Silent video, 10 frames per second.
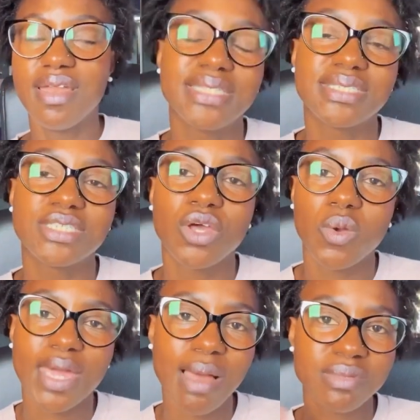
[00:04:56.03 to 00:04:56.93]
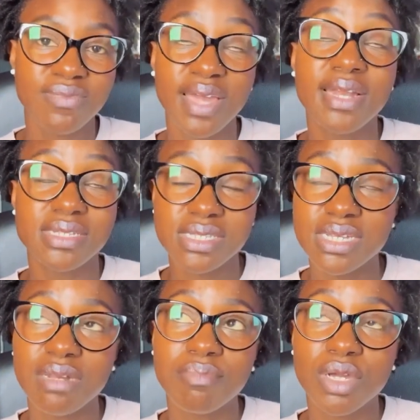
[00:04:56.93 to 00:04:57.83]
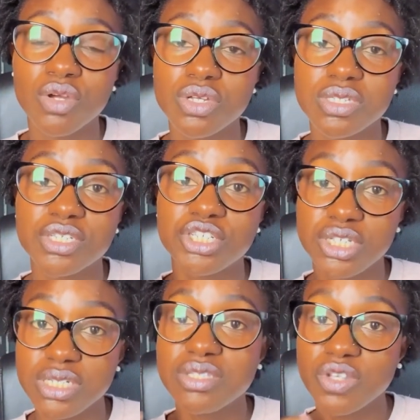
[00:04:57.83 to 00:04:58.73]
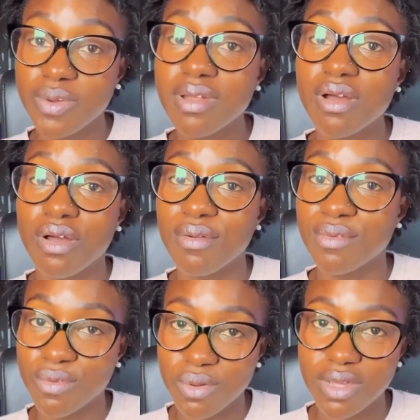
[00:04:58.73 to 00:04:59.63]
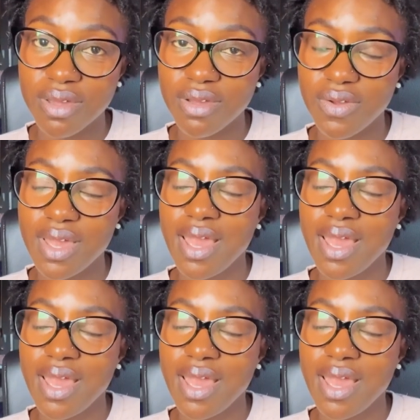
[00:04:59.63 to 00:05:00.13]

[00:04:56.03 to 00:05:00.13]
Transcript: It's so captivating, as I said, because she's doing her own audio